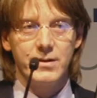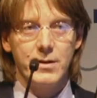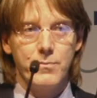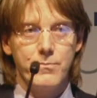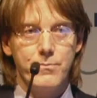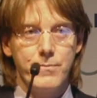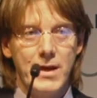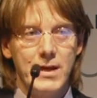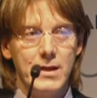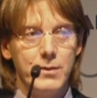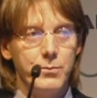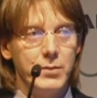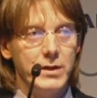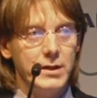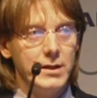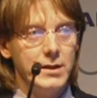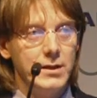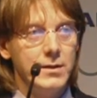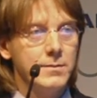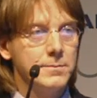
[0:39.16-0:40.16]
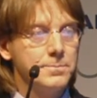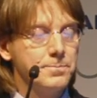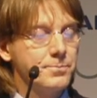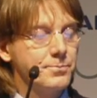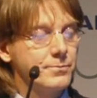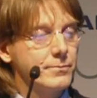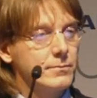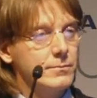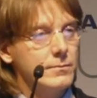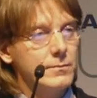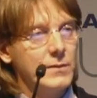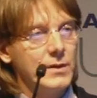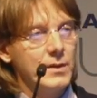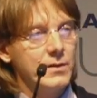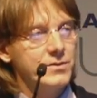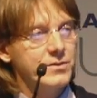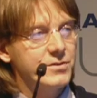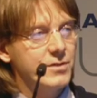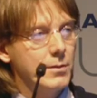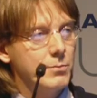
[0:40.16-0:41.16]
there may be
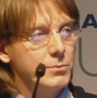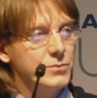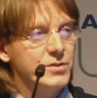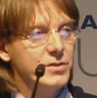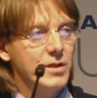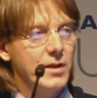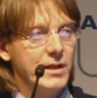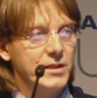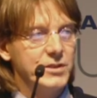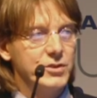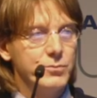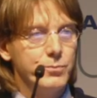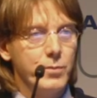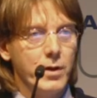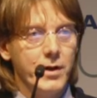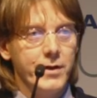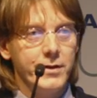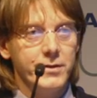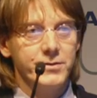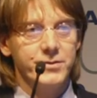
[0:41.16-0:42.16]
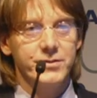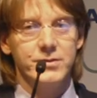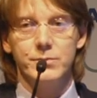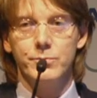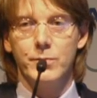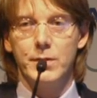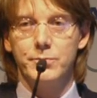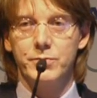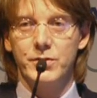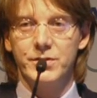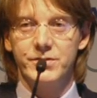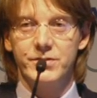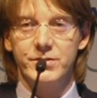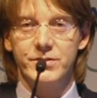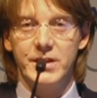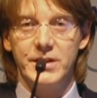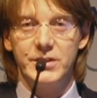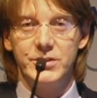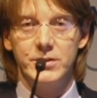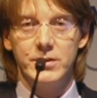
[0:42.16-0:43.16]
some selection bias in my
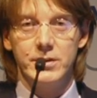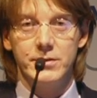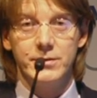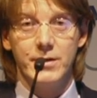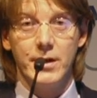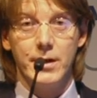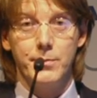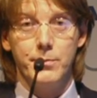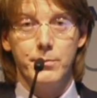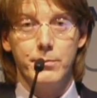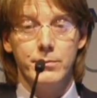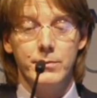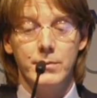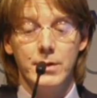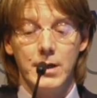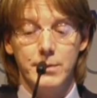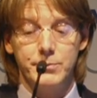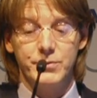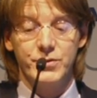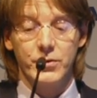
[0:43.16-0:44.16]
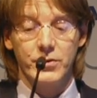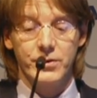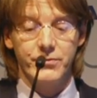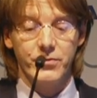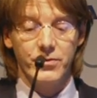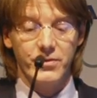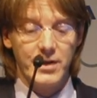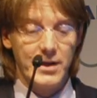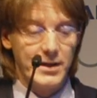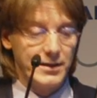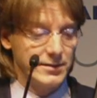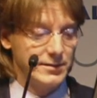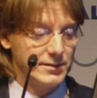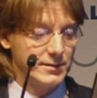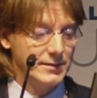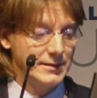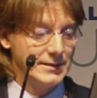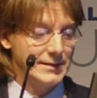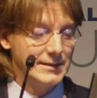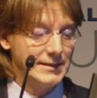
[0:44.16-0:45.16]
presentation, and I'm sorry for that.
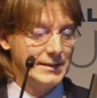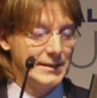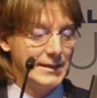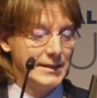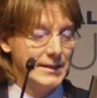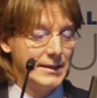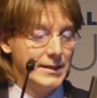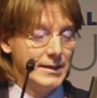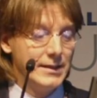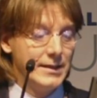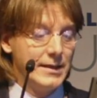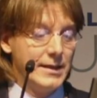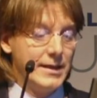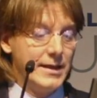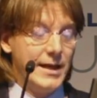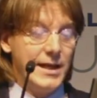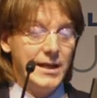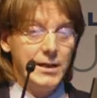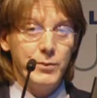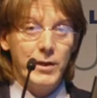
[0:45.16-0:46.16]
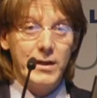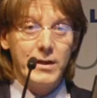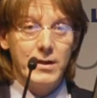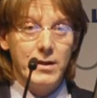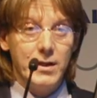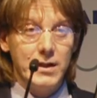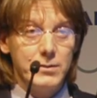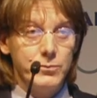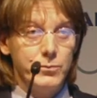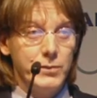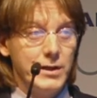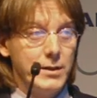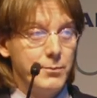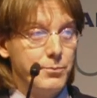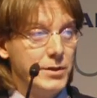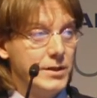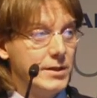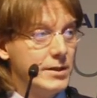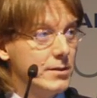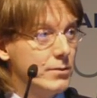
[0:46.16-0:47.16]
Anyway, let me
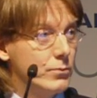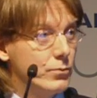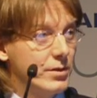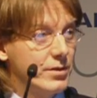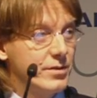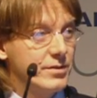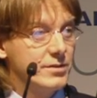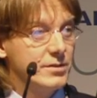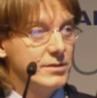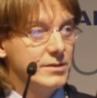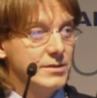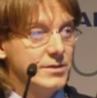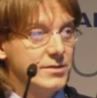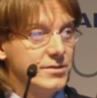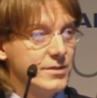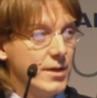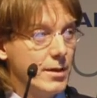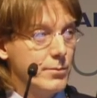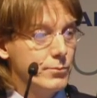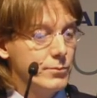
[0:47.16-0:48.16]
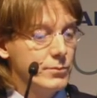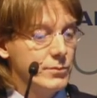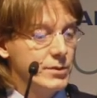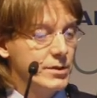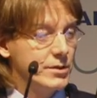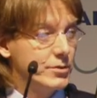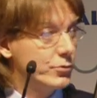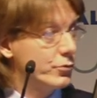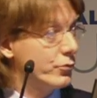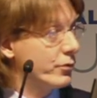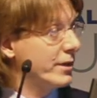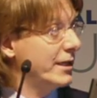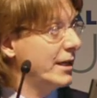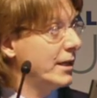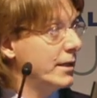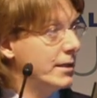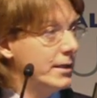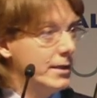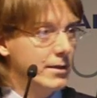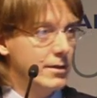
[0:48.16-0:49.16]
begin with some
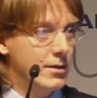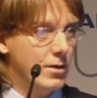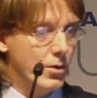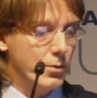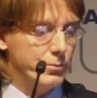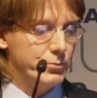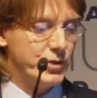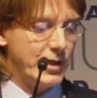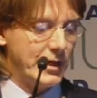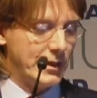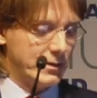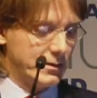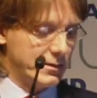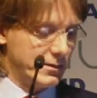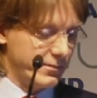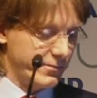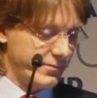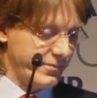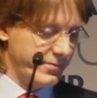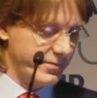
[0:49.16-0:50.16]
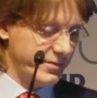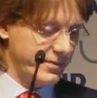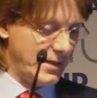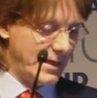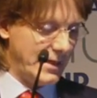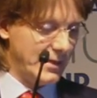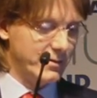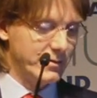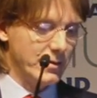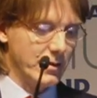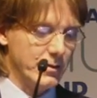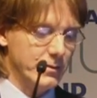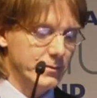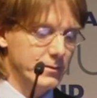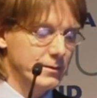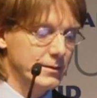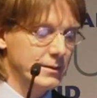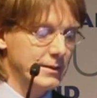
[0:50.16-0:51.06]
really objective data.